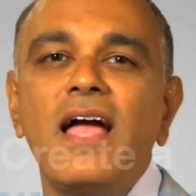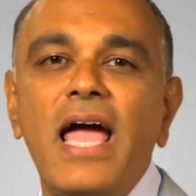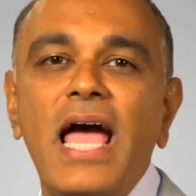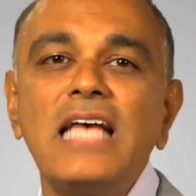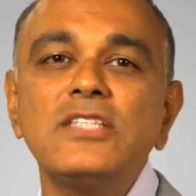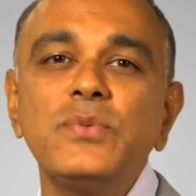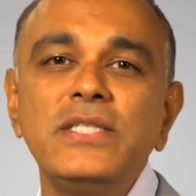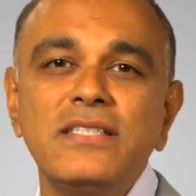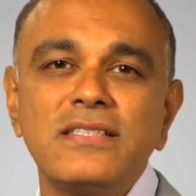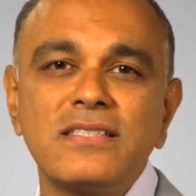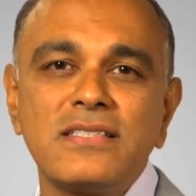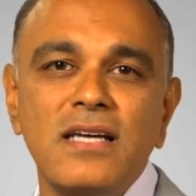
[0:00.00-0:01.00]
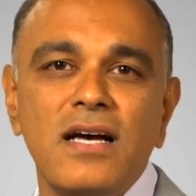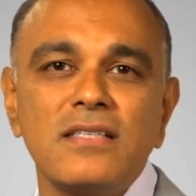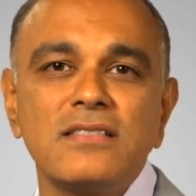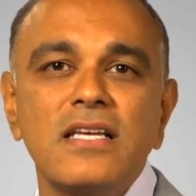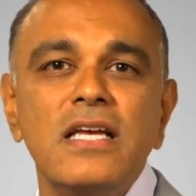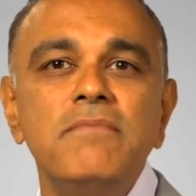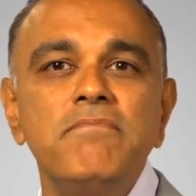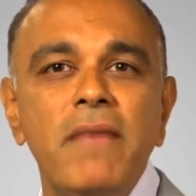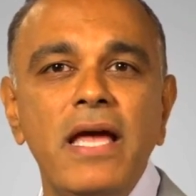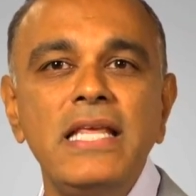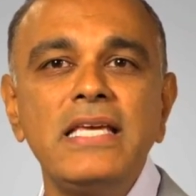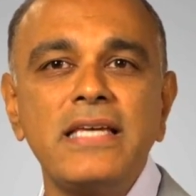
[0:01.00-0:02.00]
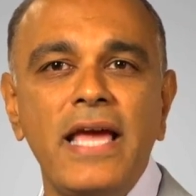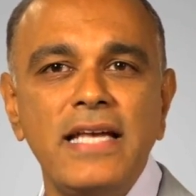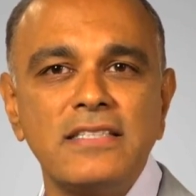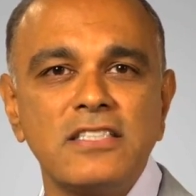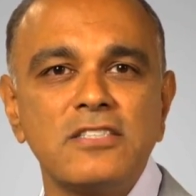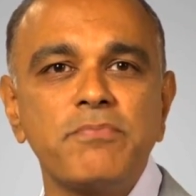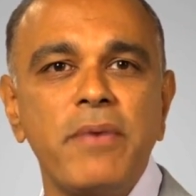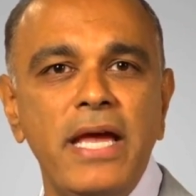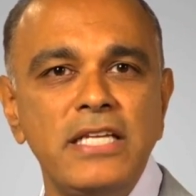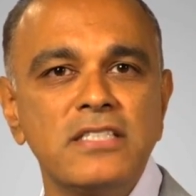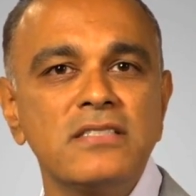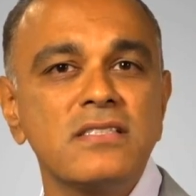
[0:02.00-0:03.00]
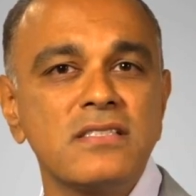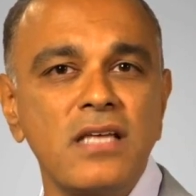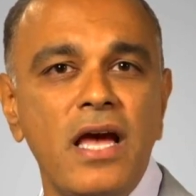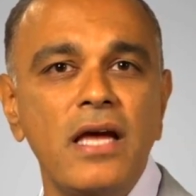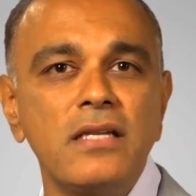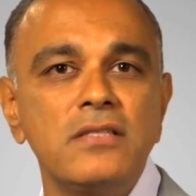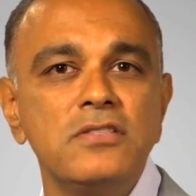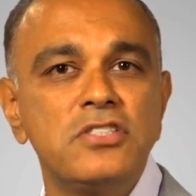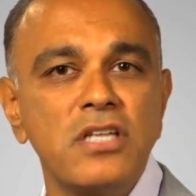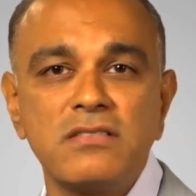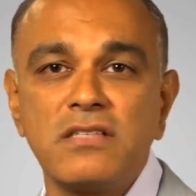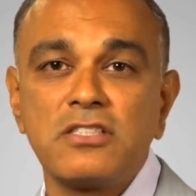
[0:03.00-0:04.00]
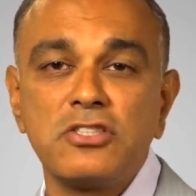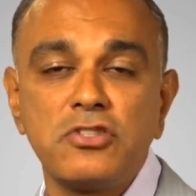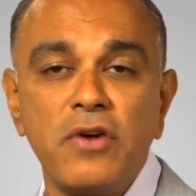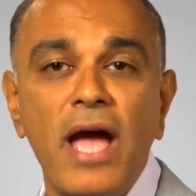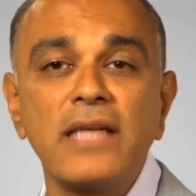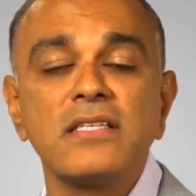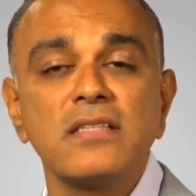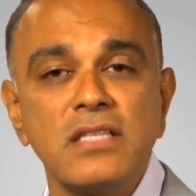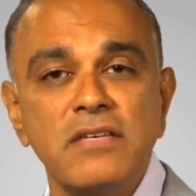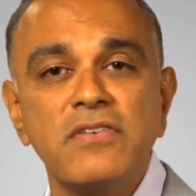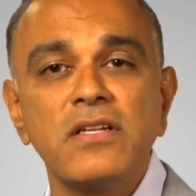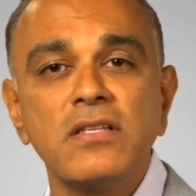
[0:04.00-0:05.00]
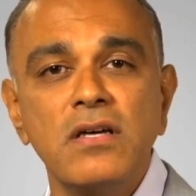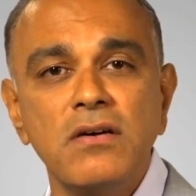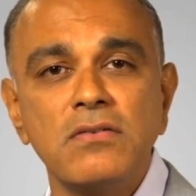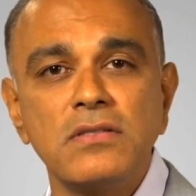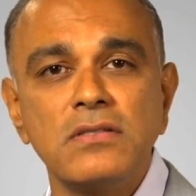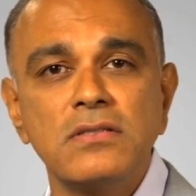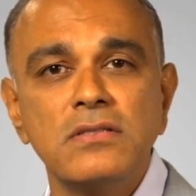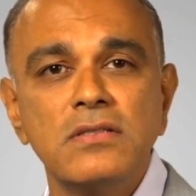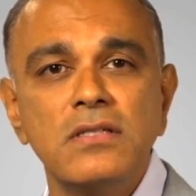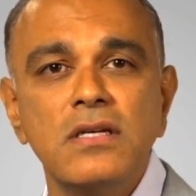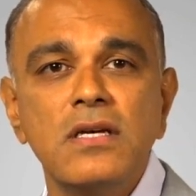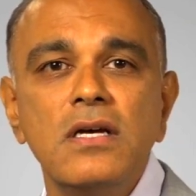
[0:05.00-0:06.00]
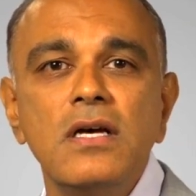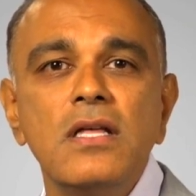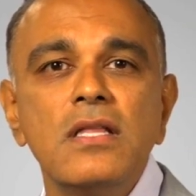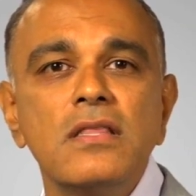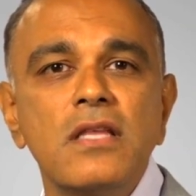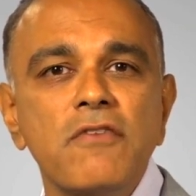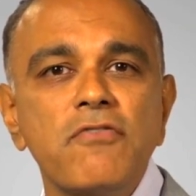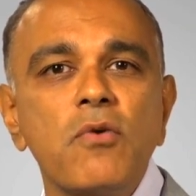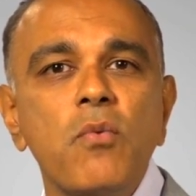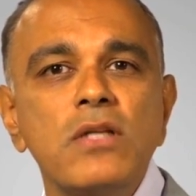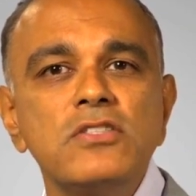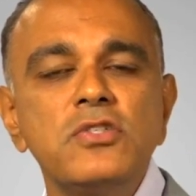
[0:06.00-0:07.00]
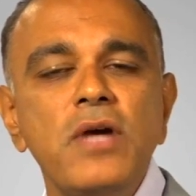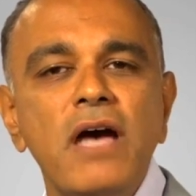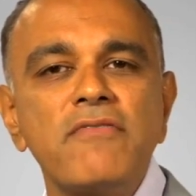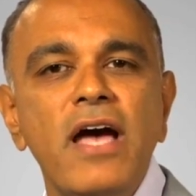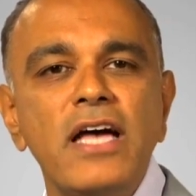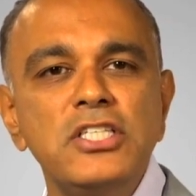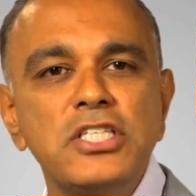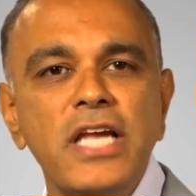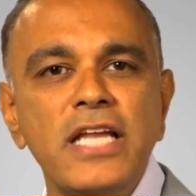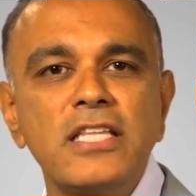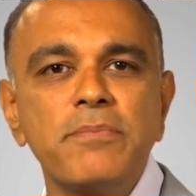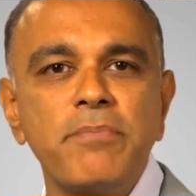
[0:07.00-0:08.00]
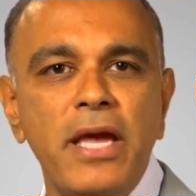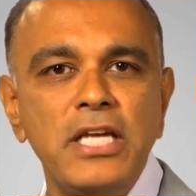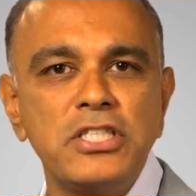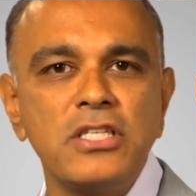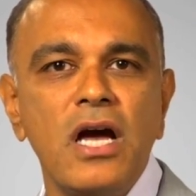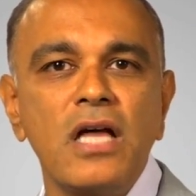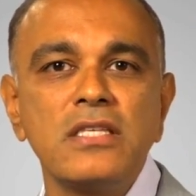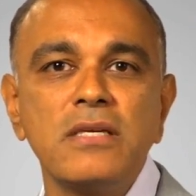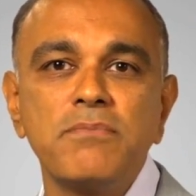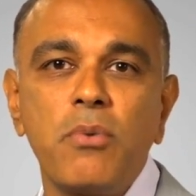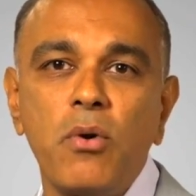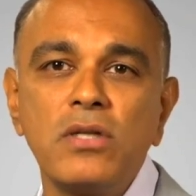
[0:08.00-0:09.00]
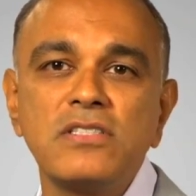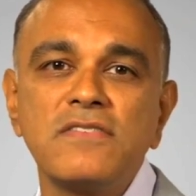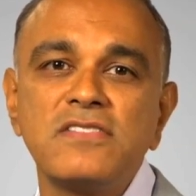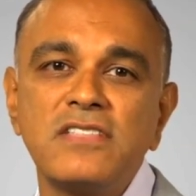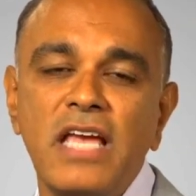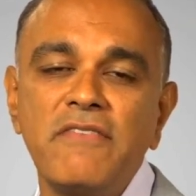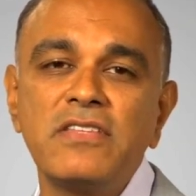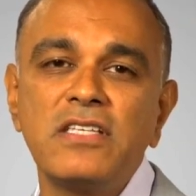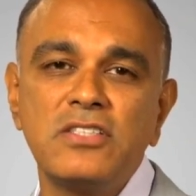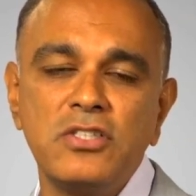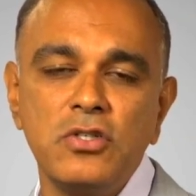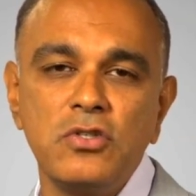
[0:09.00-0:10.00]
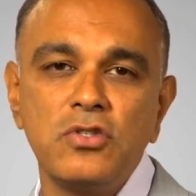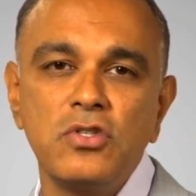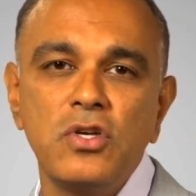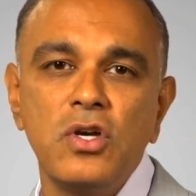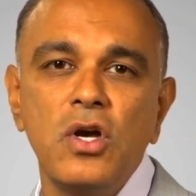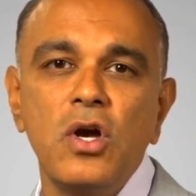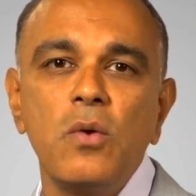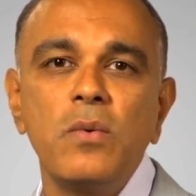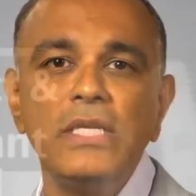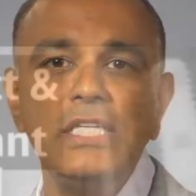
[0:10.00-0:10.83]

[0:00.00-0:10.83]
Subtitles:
As we discussed, in many cases, patients decide to just extract and leave it alone. Therefore, once you have educated the patient on the importance of saving the tooth, we